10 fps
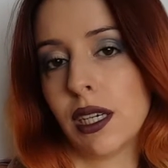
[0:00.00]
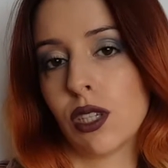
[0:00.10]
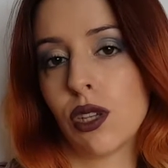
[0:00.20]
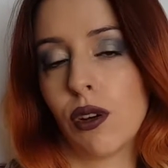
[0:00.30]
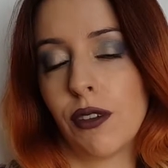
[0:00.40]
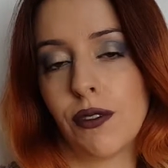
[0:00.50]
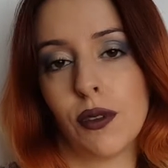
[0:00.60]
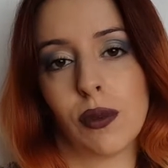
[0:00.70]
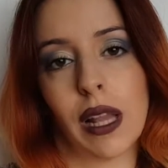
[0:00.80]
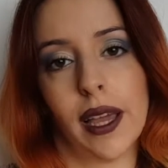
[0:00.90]
So if
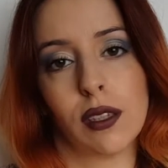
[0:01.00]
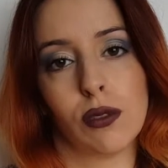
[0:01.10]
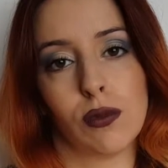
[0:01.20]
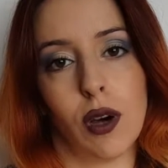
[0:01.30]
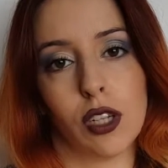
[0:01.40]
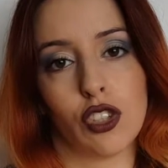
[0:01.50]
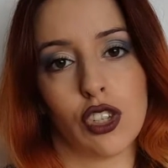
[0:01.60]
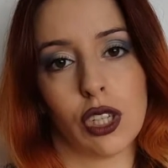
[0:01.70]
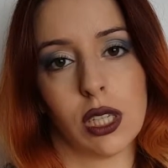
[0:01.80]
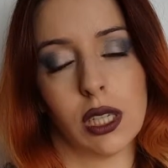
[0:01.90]
you would like to
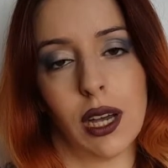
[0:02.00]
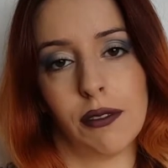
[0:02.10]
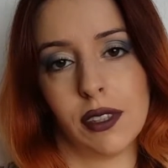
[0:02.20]
watch a